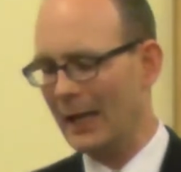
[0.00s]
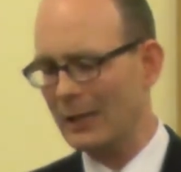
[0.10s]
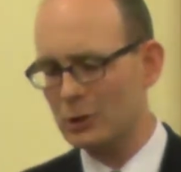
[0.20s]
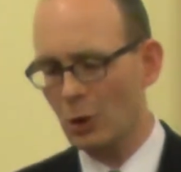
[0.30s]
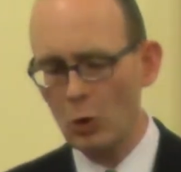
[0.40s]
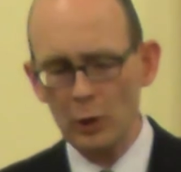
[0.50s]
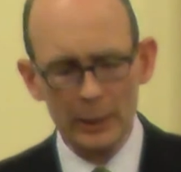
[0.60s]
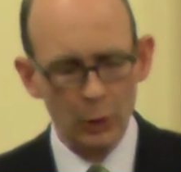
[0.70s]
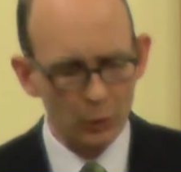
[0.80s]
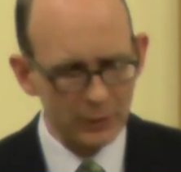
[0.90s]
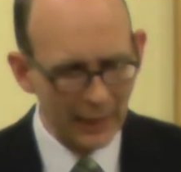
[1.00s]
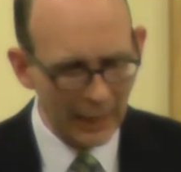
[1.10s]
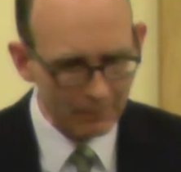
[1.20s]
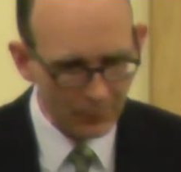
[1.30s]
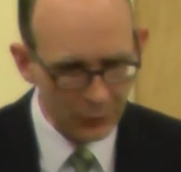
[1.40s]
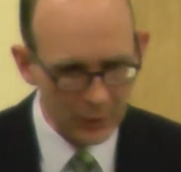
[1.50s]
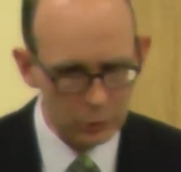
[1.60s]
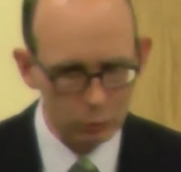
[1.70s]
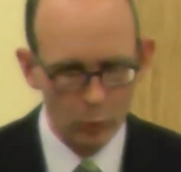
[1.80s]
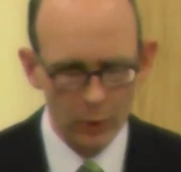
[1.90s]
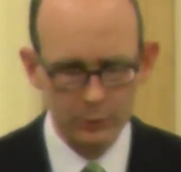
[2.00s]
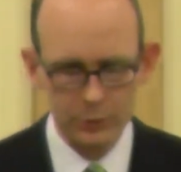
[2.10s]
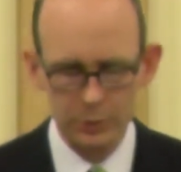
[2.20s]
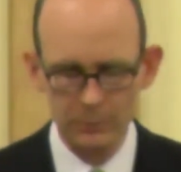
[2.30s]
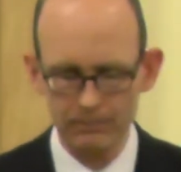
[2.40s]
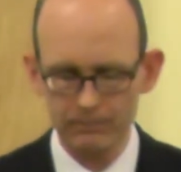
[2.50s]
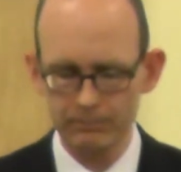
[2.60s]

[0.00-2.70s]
It's only going to happen this once.